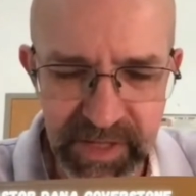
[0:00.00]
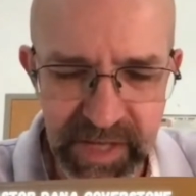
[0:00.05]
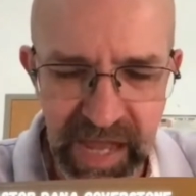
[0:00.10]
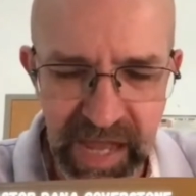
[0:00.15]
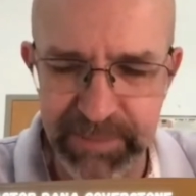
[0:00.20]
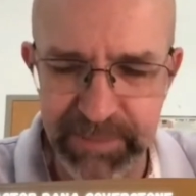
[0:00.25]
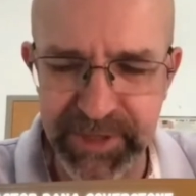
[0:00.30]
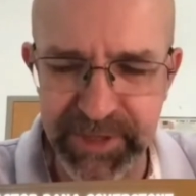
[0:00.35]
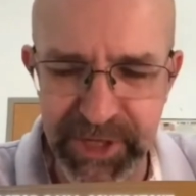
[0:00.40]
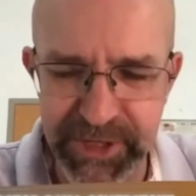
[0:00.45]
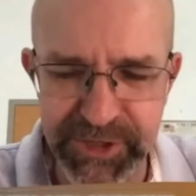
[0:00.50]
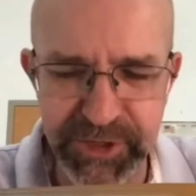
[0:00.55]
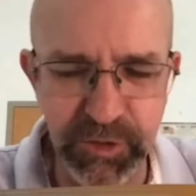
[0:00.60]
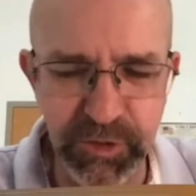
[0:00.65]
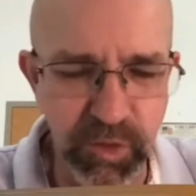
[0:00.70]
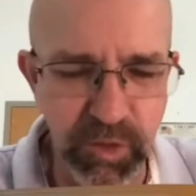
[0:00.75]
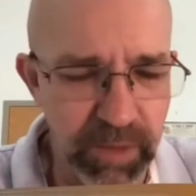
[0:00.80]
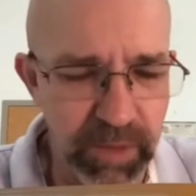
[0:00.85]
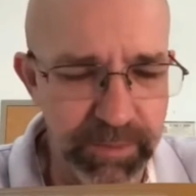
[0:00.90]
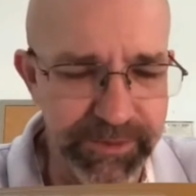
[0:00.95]
And because of the
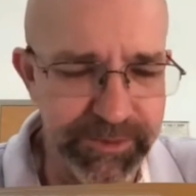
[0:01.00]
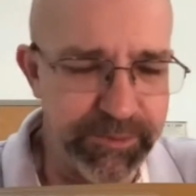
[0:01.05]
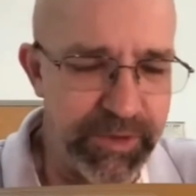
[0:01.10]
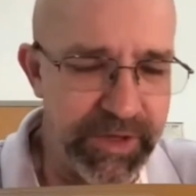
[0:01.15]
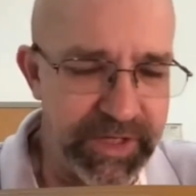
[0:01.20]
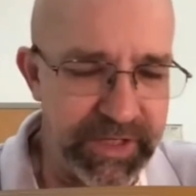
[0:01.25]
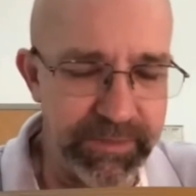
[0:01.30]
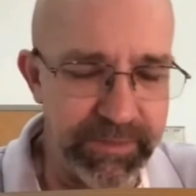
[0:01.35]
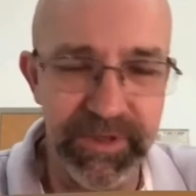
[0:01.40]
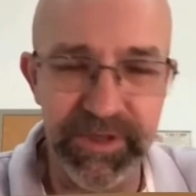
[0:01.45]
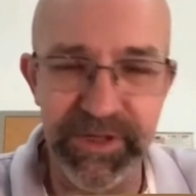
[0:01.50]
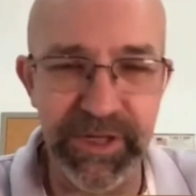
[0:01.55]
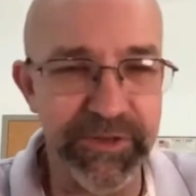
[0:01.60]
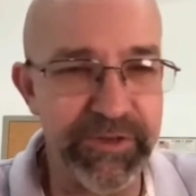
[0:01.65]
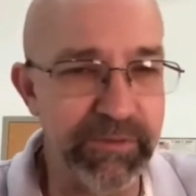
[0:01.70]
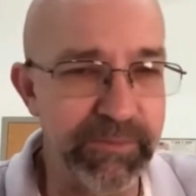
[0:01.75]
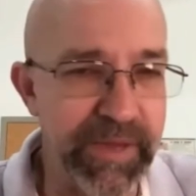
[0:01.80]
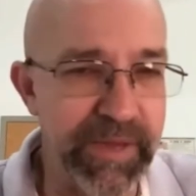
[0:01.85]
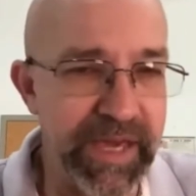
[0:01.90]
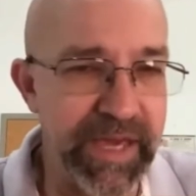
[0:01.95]
wall between them,
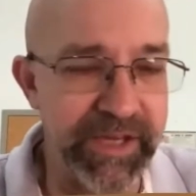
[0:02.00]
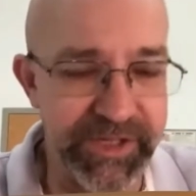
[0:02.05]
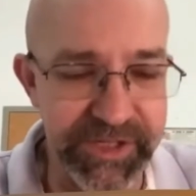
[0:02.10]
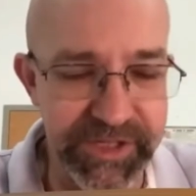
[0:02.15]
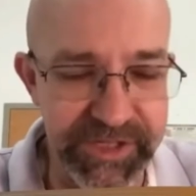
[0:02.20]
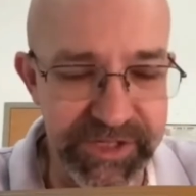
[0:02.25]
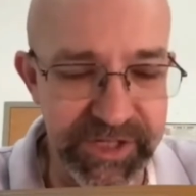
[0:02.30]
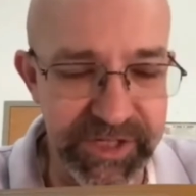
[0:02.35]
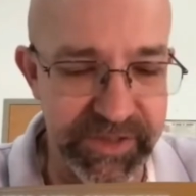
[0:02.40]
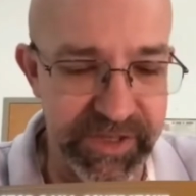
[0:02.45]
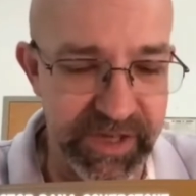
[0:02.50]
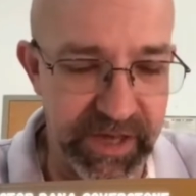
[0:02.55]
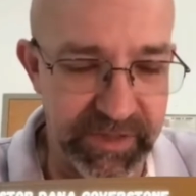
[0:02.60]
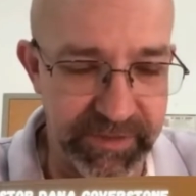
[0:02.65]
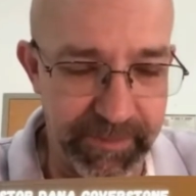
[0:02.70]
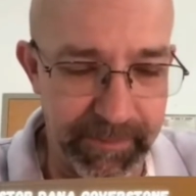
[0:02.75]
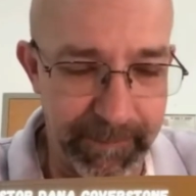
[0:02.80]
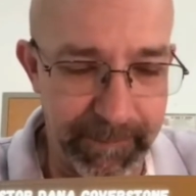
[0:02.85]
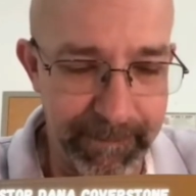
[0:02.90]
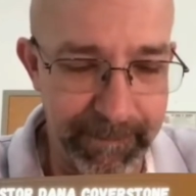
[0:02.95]
neither man could see the
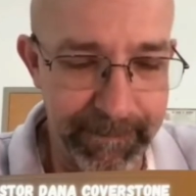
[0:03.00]
other.